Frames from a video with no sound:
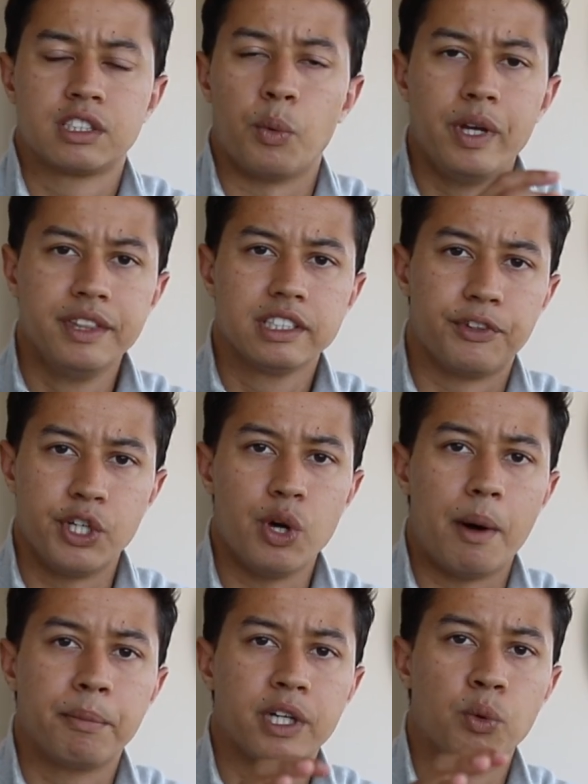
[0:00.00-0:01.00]
So in this
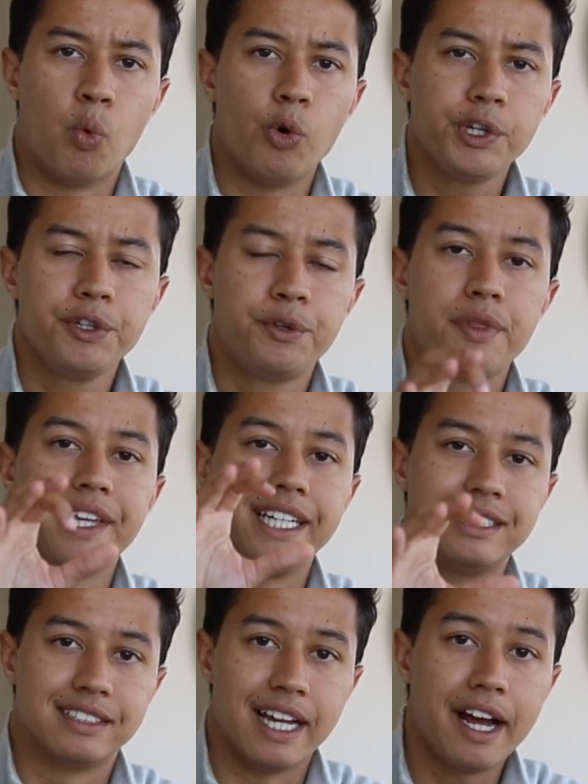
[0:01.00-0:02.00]
video, I'm gonna walk you through the
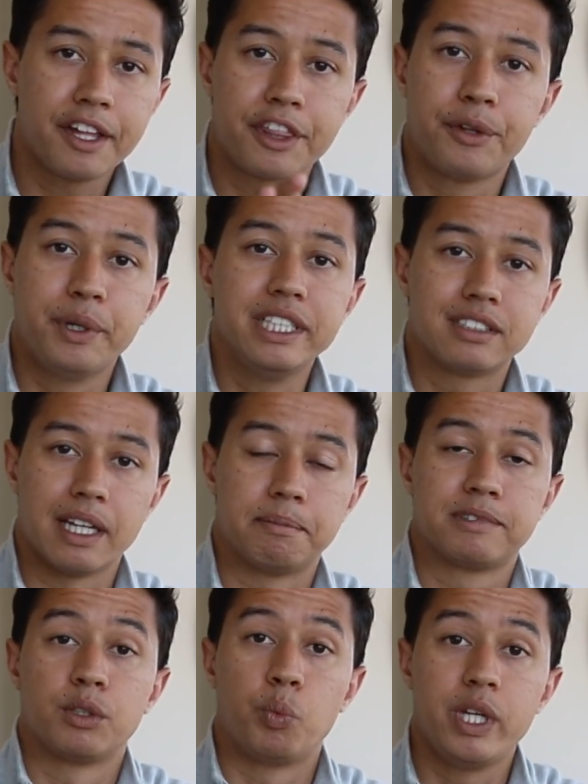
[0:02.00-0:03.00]
exact 3
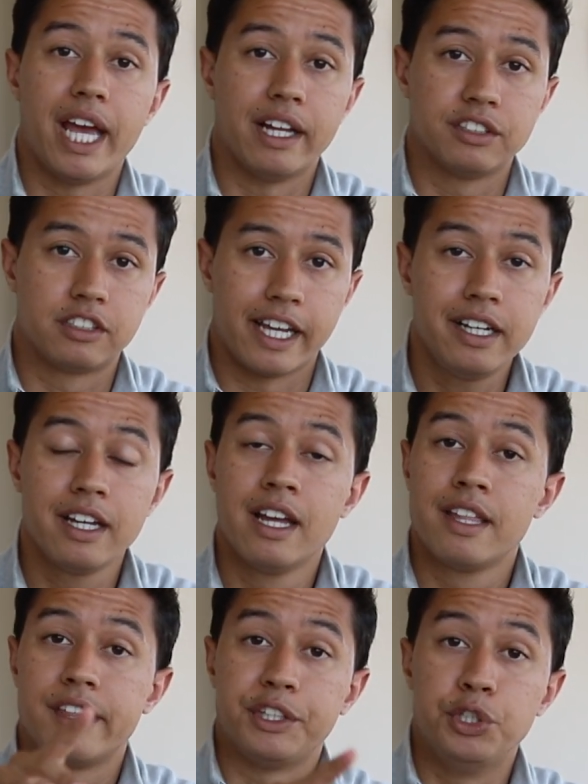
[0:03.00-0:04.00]
steps that we had to
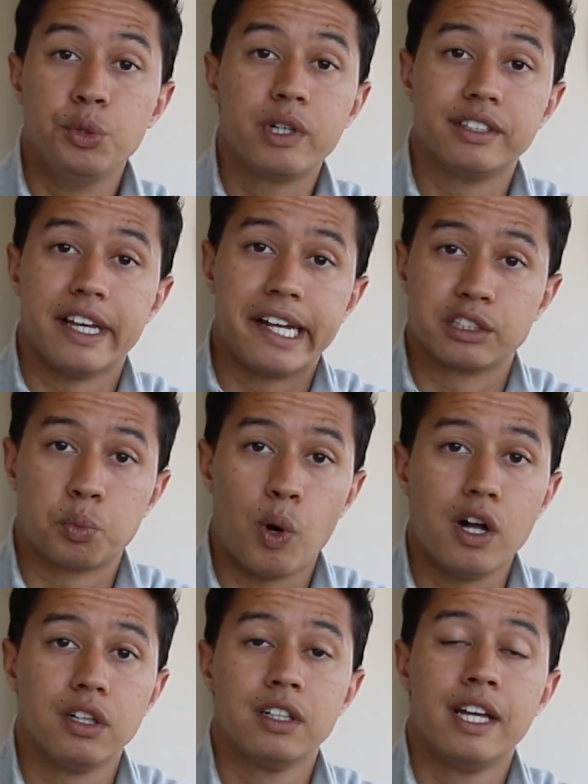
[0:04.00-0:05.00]
take that you can take as
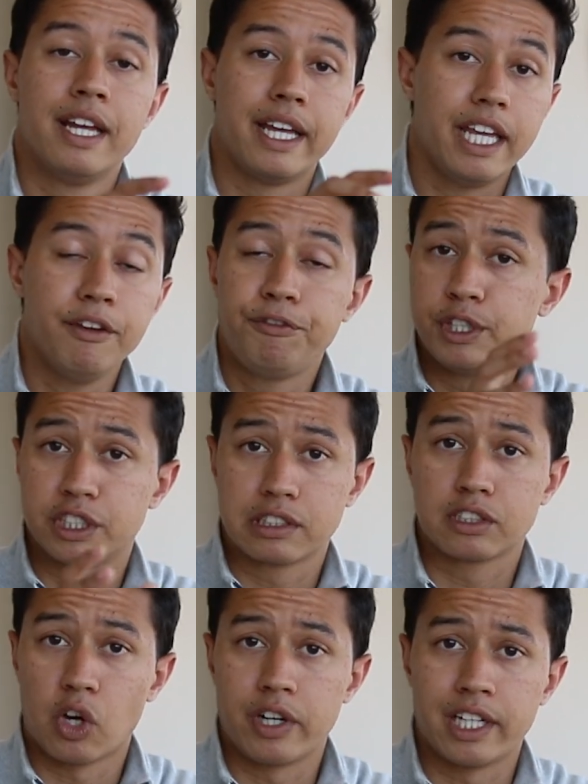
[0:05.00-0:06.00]
well if you're
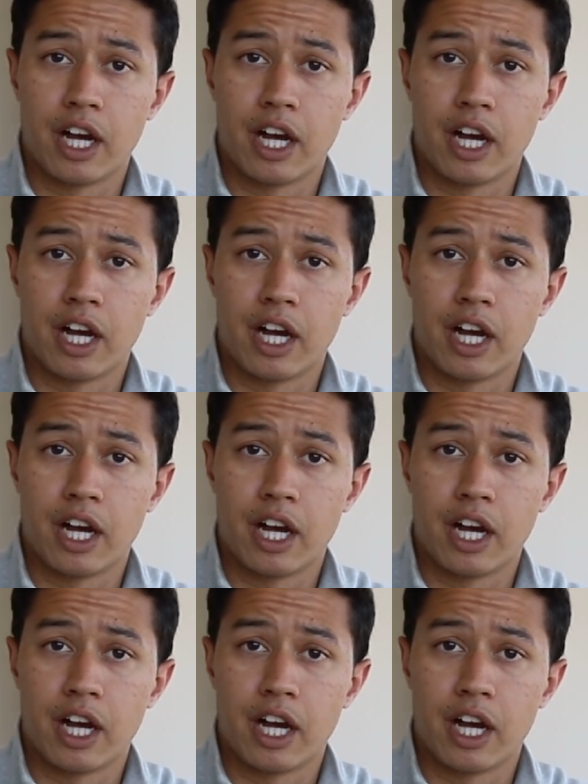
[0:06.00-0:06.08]
just starting